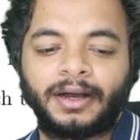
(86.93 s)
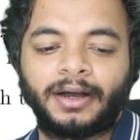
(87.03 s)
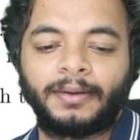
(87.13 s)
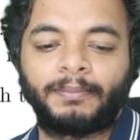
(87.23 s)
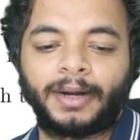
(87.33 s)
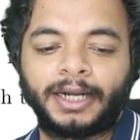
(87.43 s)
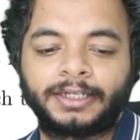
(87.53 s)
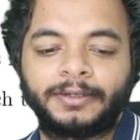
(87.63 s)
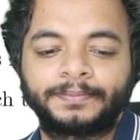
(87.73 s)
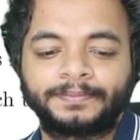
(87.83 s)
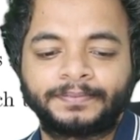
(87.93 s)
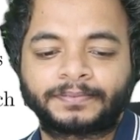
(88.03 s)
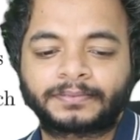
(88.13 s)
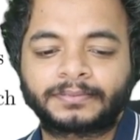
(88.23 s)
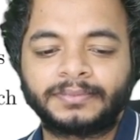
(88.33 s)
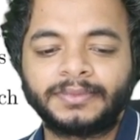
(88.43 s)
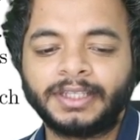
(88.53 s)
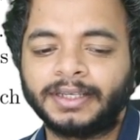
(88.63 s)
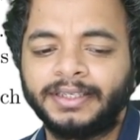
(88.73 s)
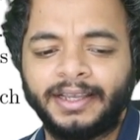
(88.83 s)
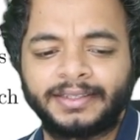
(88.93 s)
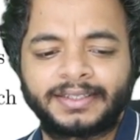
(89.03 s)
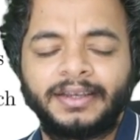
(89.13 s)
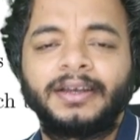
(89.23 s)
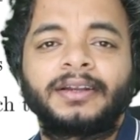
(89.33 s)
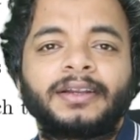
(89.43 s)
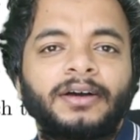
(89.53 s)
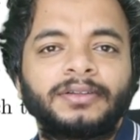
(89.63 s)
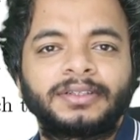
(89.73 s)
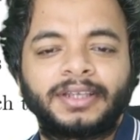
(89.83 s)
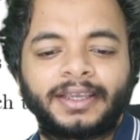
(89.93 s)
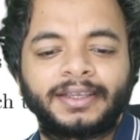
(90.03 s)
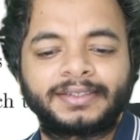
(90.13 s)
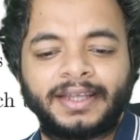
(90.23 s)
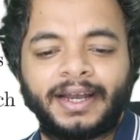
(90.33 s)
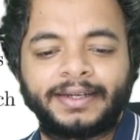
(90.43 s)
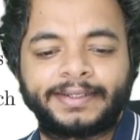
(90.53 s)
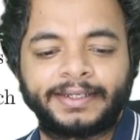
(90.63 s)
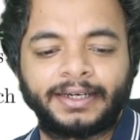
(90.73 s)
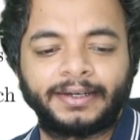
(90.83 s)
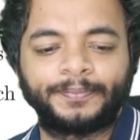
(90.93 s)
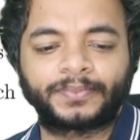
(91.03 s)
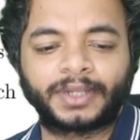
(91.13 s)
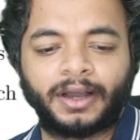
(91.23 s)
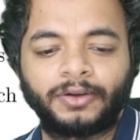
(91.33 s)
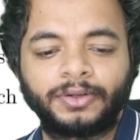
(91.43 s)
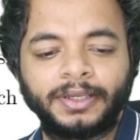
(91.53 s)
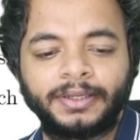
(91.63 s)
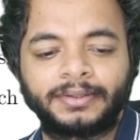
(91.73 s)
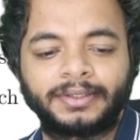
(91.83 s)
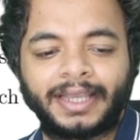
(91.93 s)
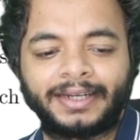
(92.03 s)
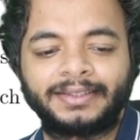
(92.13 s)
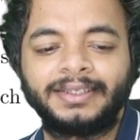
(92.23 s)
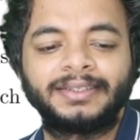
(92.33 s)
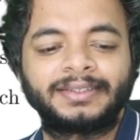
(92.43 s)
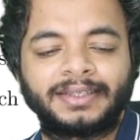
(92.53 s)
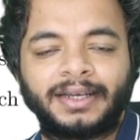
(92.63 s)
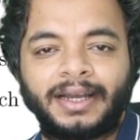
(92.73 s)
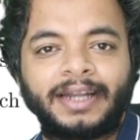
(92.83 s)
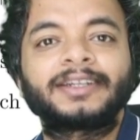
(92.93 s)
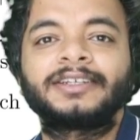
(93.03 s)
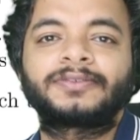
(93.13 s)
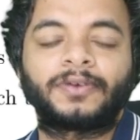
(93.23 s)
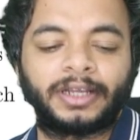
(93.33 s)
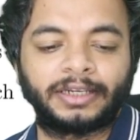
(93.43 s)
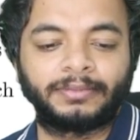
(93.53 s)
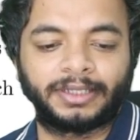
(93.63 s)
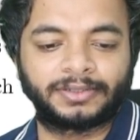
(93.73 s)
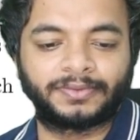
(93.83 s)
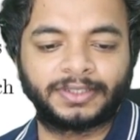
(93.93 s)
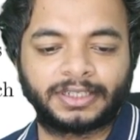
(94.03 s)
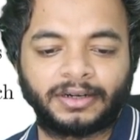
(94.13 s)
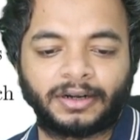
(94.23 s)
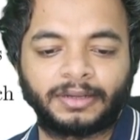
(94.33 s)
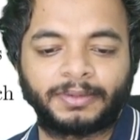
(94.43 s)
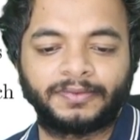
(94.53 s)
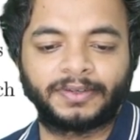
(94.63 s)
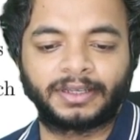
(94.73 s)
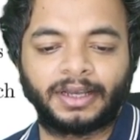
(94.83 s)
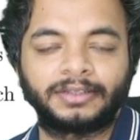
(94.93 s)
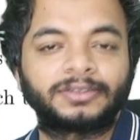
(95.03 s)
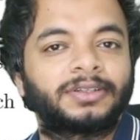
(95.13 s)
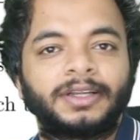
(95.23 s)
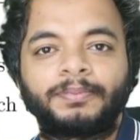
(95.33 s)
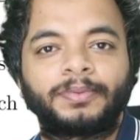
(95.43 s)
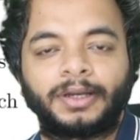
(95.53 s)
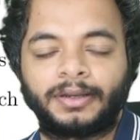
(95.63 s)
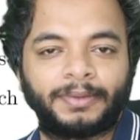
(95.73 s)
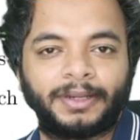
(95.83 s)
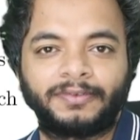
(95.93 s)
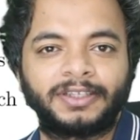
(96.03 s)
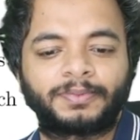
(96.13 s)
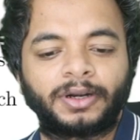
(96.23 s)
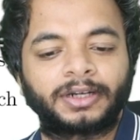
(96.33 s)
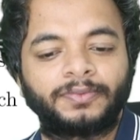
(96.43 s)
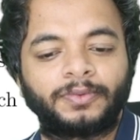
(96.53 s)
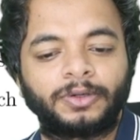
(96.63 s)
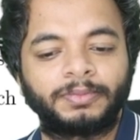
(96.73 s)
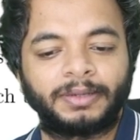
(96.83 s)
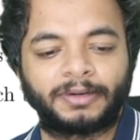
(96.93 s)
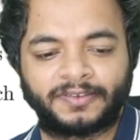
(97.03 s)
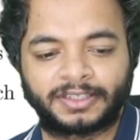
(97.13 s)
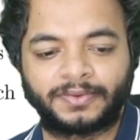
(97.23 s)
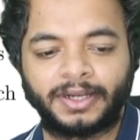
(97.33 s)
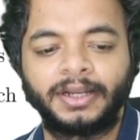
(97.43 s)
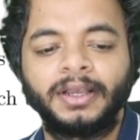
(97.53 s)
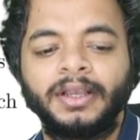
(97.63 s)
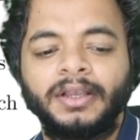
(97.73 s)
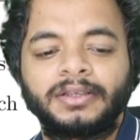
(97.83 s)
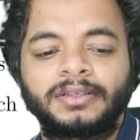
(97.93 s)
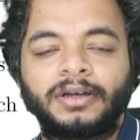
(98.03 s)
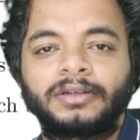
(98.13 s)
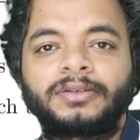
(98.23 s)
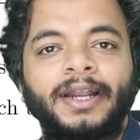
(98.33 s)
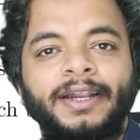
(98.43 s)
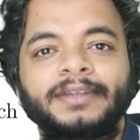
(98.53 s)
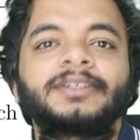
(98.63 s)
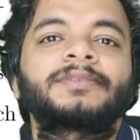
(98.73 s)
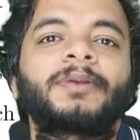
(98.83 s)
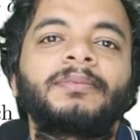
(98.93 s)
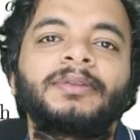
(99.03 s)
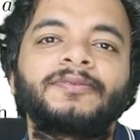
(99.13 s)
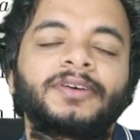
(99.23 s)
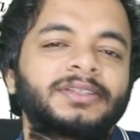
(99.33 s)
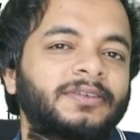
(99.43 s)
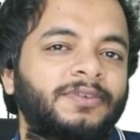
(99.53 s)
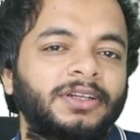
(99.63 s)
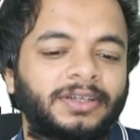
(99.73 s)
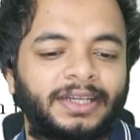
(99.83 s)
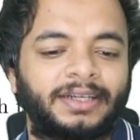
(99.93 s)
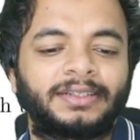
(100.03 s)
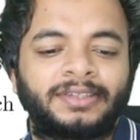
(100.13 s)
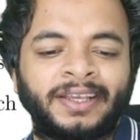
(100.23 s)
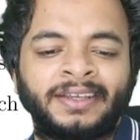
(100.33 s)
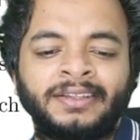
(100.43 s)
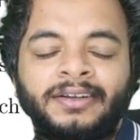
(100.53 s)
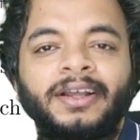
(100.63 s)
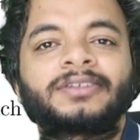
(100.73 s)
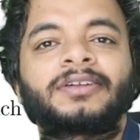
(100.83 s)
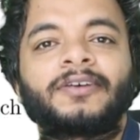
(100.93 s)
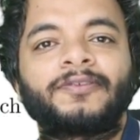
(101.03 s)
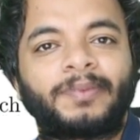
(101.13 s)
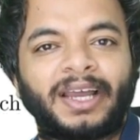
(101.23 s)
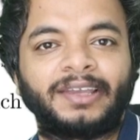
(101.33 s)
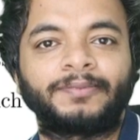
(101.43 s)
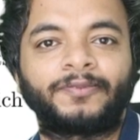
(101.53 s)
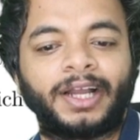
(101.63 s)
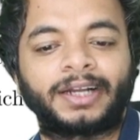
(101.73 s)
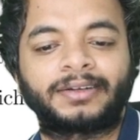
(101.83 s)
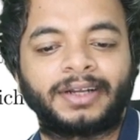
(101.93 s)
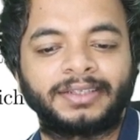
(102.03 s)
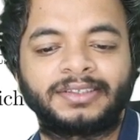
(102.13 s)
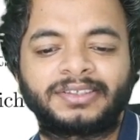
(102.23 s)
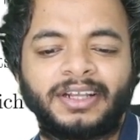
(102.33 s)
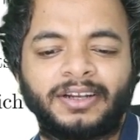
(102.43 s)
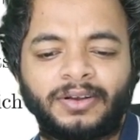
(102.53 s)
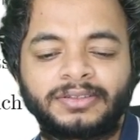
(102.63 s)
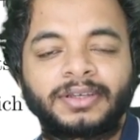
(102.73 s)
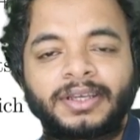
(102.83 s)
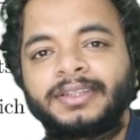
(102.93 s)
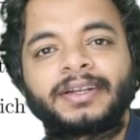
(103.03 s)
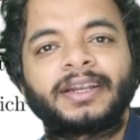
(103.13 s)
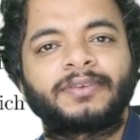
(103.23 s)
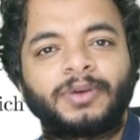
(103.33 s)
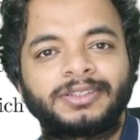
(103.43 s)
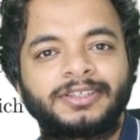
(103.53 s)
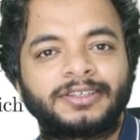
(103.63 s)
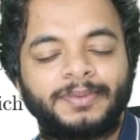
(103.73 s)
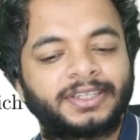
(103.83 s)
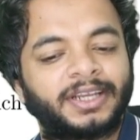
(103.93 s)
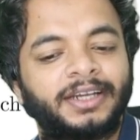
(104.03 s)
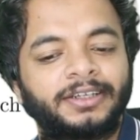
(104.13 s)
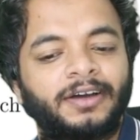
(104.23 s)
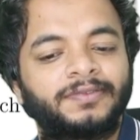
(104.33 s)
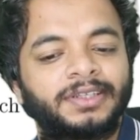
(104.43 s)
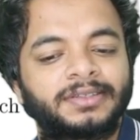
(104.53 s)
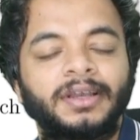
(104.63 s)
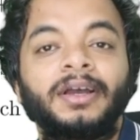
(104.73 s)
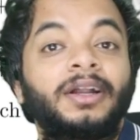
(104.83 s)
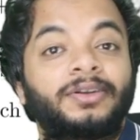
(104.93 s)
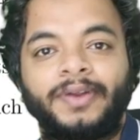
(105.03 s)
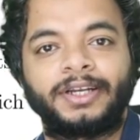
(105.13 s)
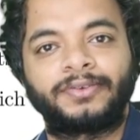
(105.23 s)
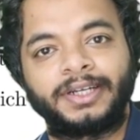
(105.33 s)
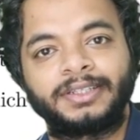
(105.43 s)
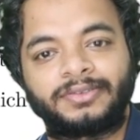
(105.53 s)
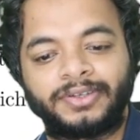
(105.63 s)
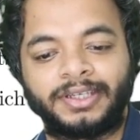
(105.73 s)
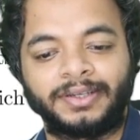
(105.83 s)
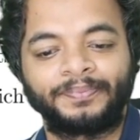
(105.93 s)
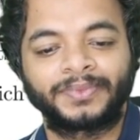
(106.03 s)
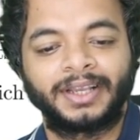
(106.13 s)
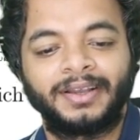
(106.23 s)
But yes, now the thing is that how do we get these at least 4 elements which are not a perfect, so their pairwise product won't be a perfect square. So to attack this problem, first of all you can think in the direction of prime factorization, and also you can think like what's the speciality of this 2023.